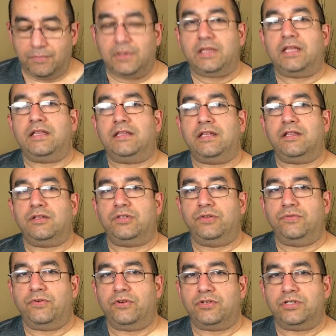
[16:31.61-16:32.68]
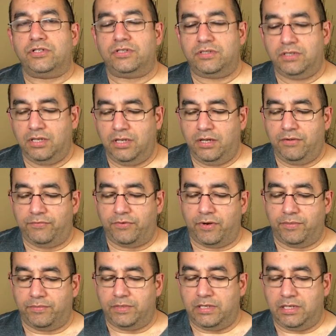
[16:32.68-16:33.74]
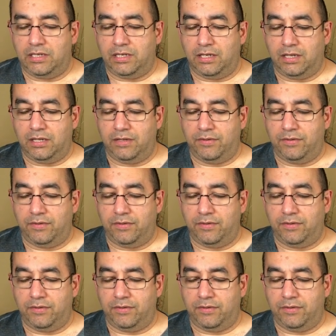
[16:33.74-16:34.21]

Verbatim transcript: than the other two versions from the